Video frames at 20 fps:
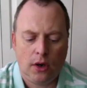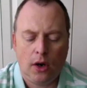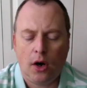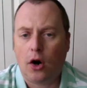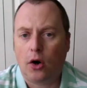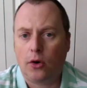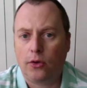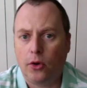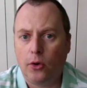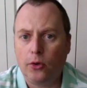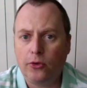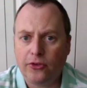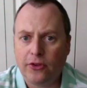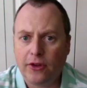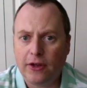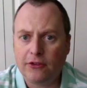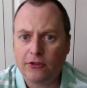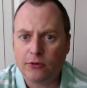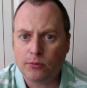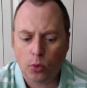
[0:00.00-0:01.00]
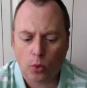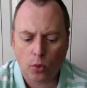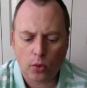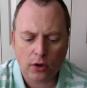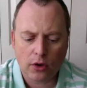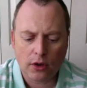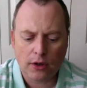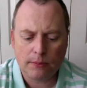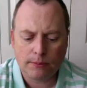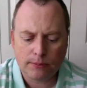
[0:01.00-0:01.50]
Are those things
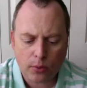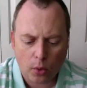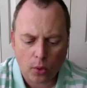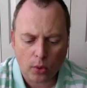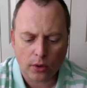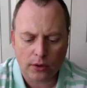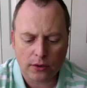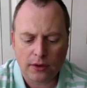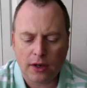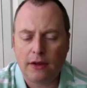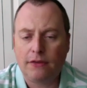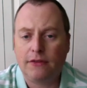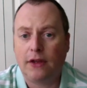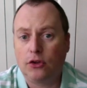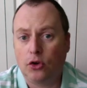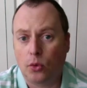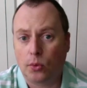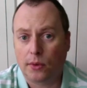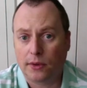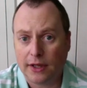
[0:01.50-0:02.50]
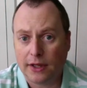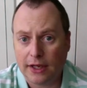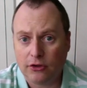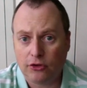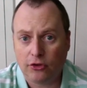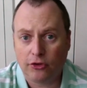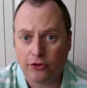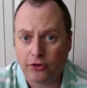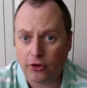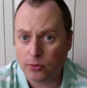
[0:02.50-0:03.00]
more important than your
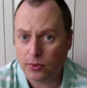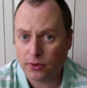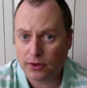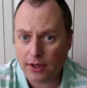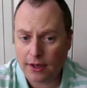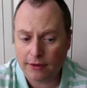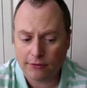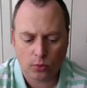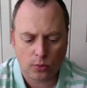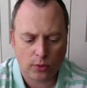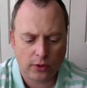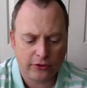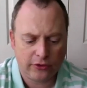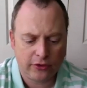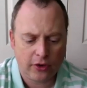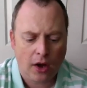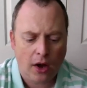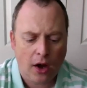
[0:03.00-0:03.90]
relationship with loved ones?